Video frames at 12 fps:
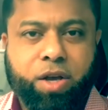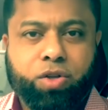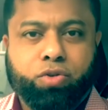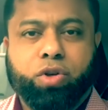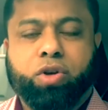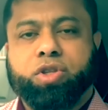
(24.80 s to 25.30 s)

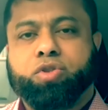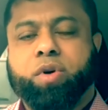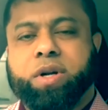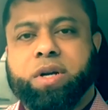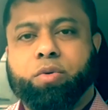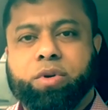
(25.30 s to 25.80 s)
So your
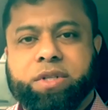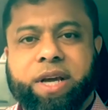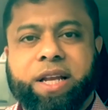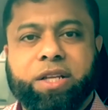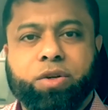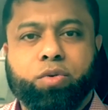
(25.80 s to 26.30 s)
instructor will
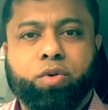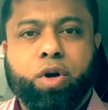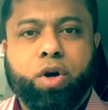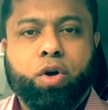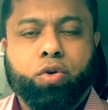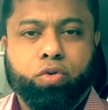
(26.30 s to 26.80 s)
tell you
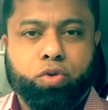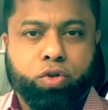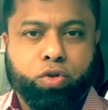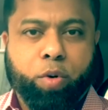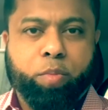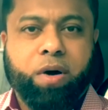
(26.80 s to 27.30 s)
to
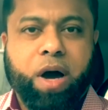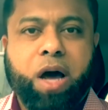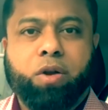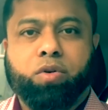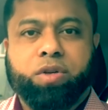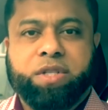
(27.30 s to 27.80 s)
stop
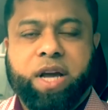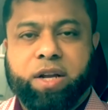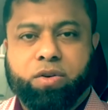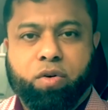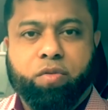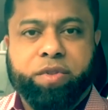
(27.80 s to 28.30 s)

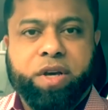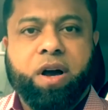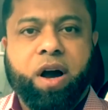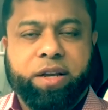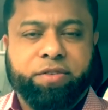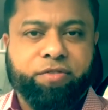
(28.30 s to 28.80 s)
alongside of the
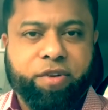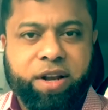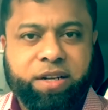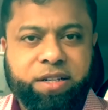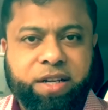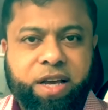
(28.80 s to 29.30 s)
car in
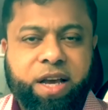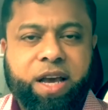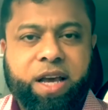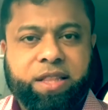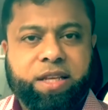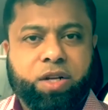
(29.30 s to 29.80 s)
front
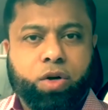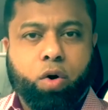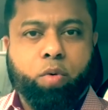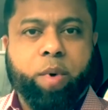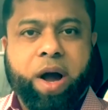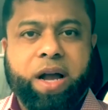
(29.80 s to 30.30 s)
and then
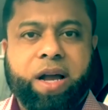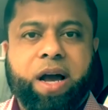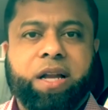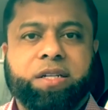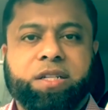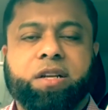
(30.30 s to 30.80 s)
go back
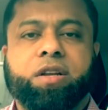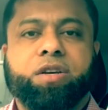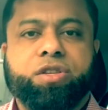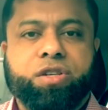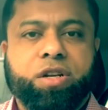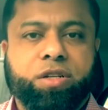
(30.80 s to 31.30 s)
until
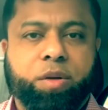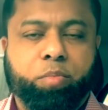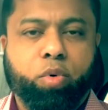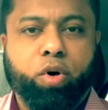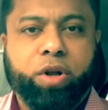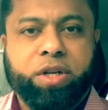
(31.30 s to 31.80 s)
certain
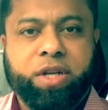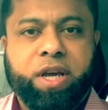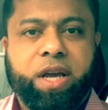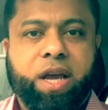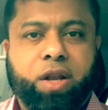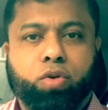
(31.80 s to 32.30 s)
point
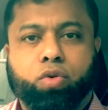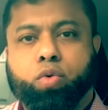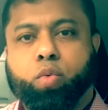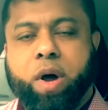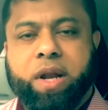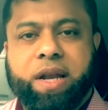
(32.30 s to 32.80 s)
and do
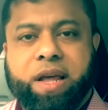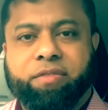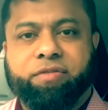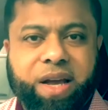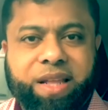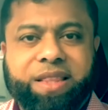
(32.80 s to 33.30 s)
one
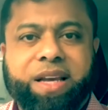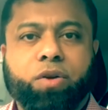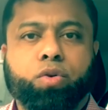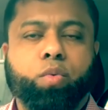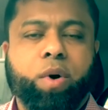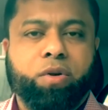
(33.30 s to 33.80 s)
left and then
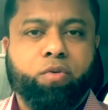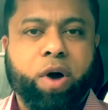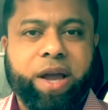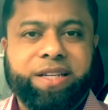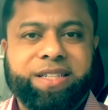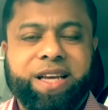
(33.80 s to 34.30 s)
do one
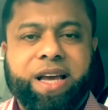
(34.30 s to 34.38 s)
right